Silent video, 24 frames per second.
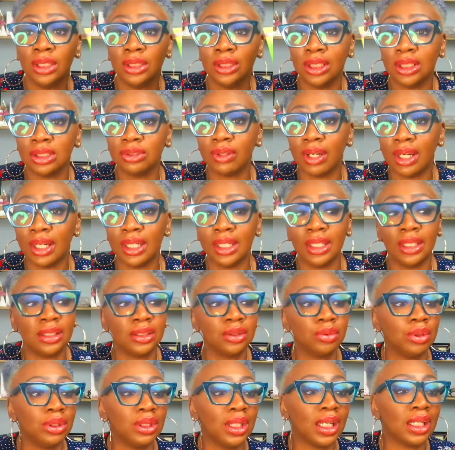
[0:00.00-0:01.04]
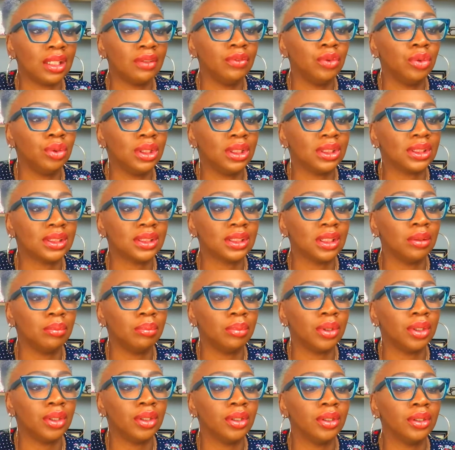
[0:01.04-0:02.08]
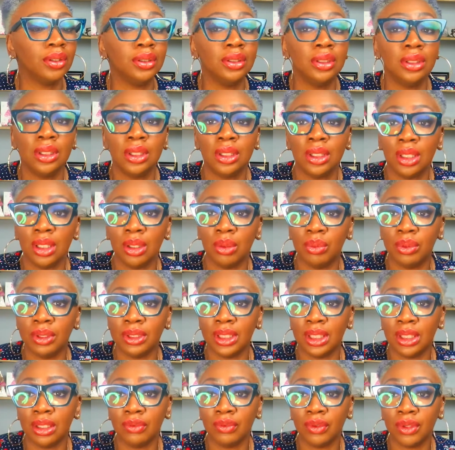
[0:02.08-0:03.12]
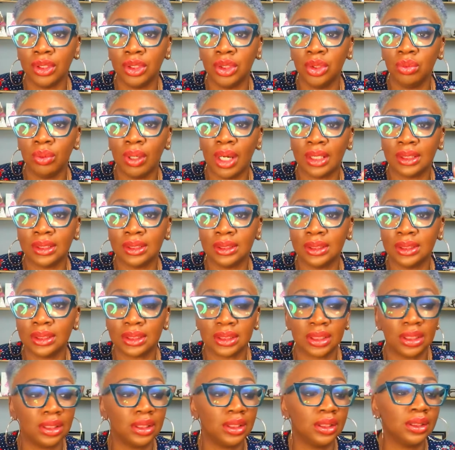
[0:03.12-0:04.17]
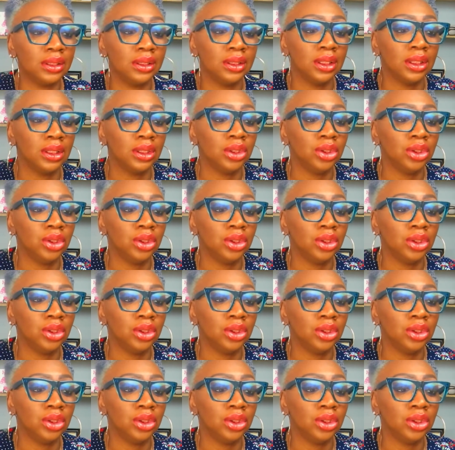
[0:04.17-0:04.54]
This right here is with, like, if you get sunburned or whatever and you out in the sun,